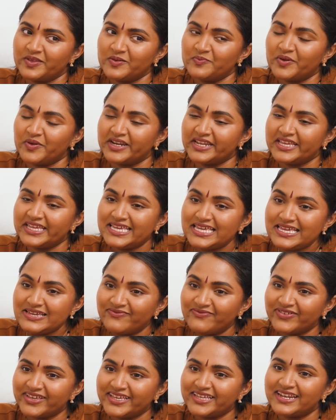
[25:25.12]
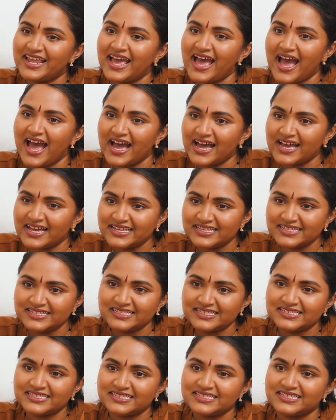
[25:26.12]
But even
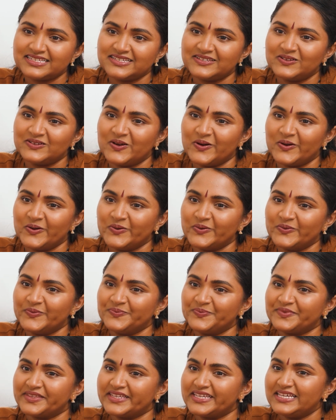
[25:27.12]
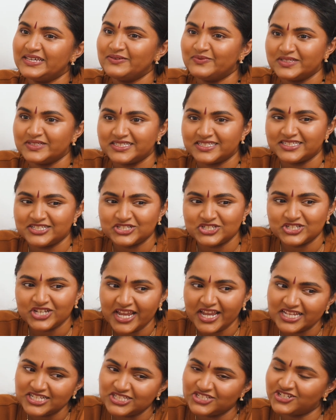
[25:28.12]
as, you know, he was
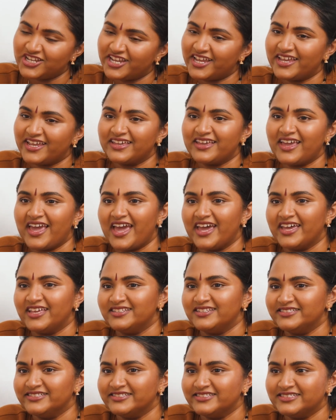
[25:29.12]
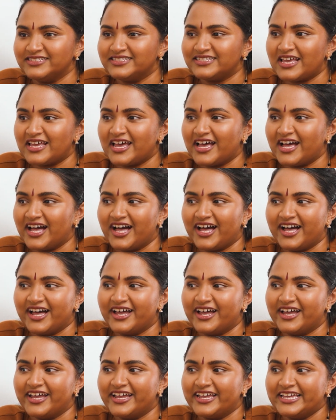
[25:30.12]
changing and
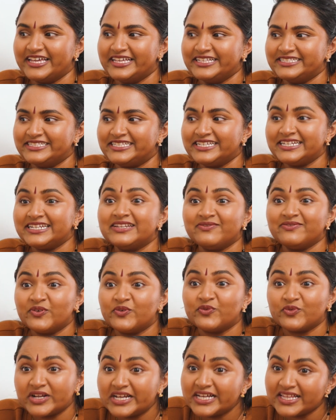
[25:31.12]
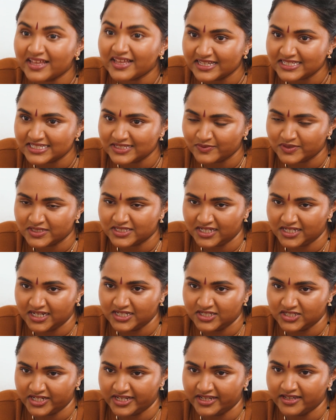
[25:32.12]
didn't even realize he was
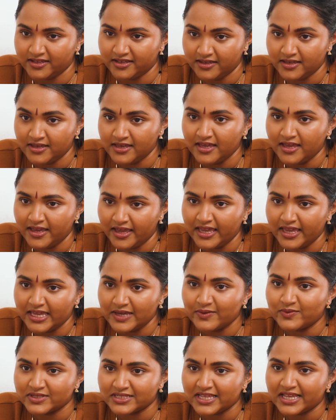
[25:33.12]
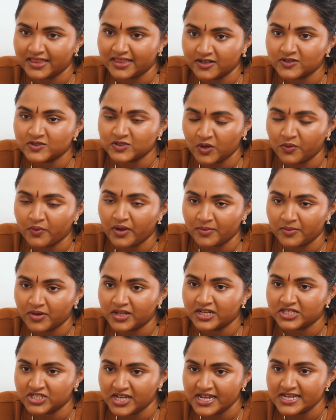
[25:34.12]
changing, he was like, there's no way I'm
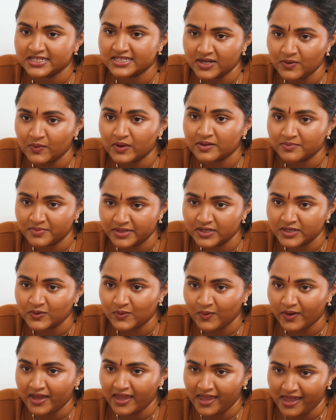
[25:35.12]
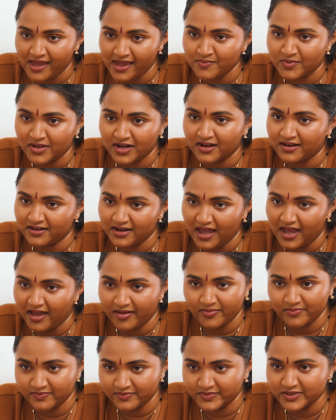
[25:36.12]
going to change. I want to be who I am, and
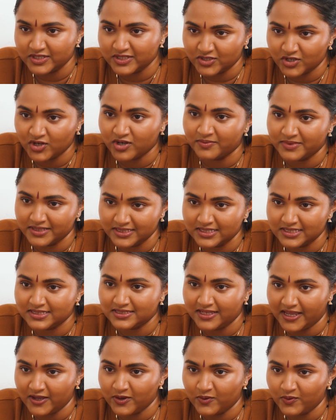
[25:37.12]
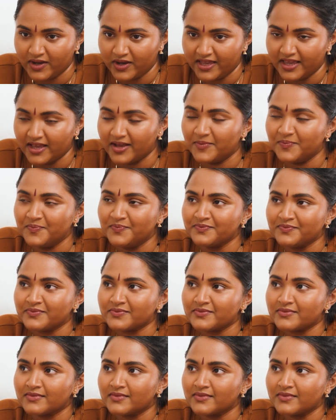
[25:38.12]
I'm determined to stay who I am.